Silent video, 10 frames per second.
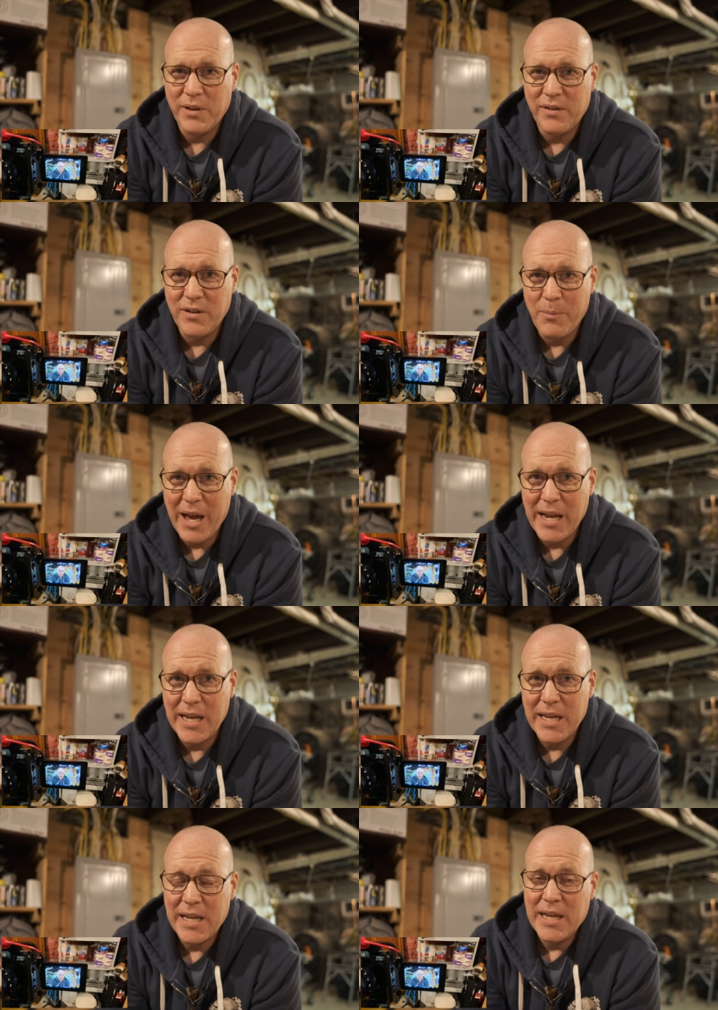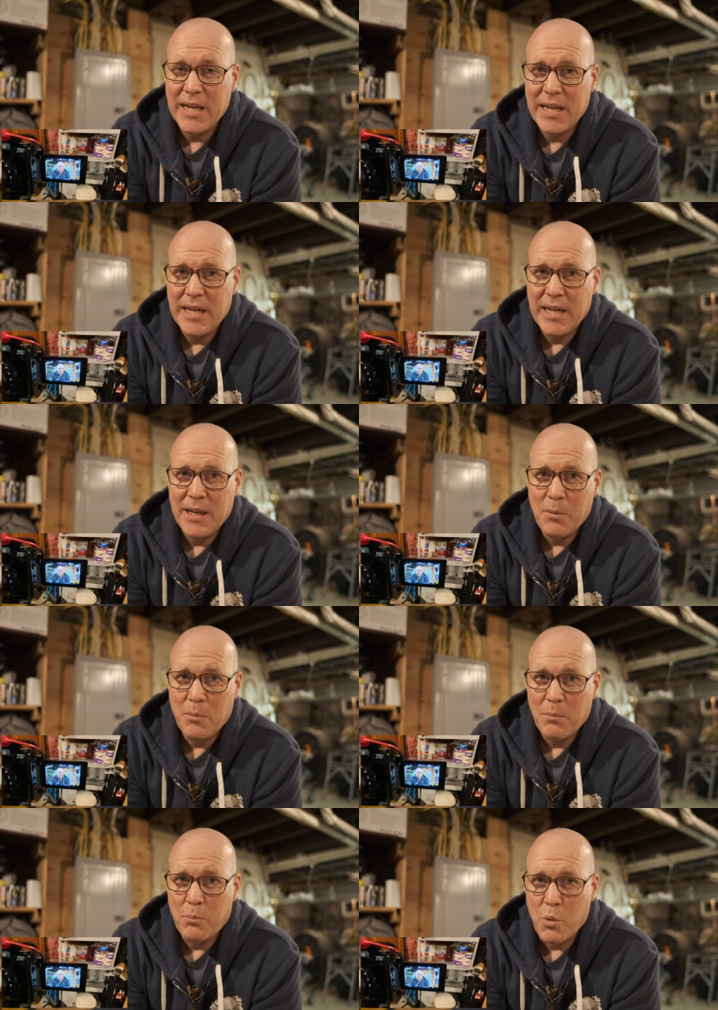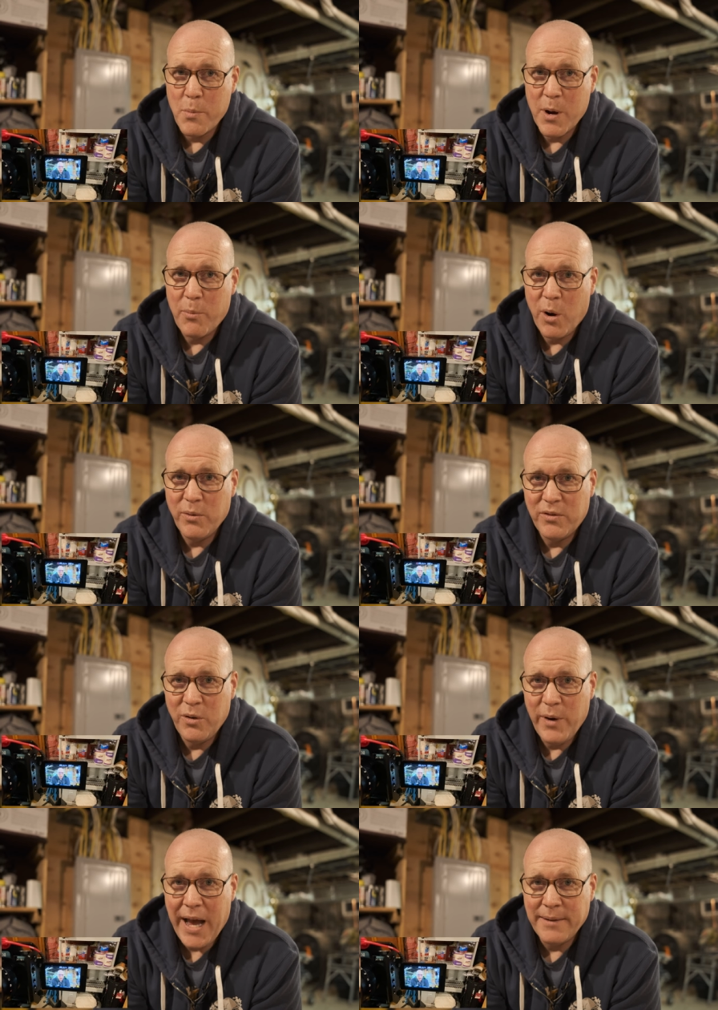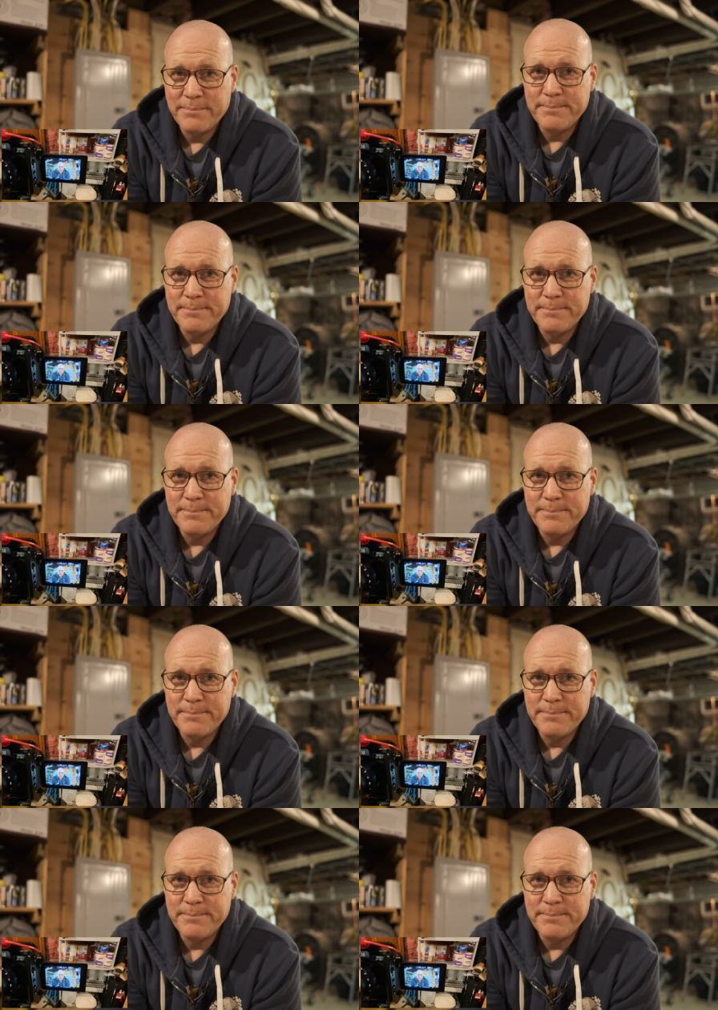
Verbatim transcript: this into my Premiere Pro and see what we got.